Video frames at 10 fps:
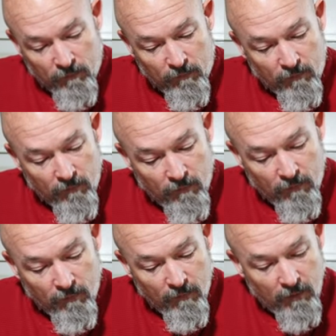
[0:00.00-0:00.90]

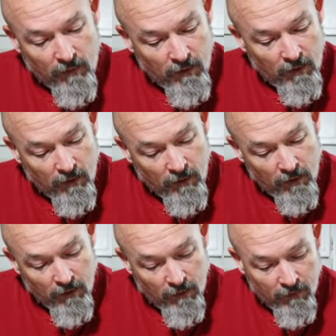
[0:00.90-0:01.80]

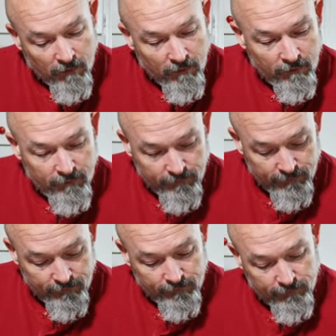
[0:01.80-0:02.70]

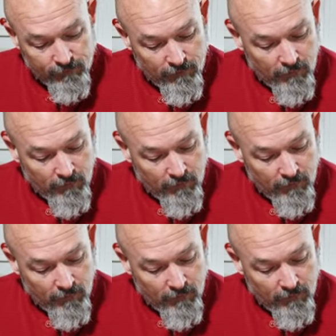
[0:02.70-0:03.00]
(no one is talking)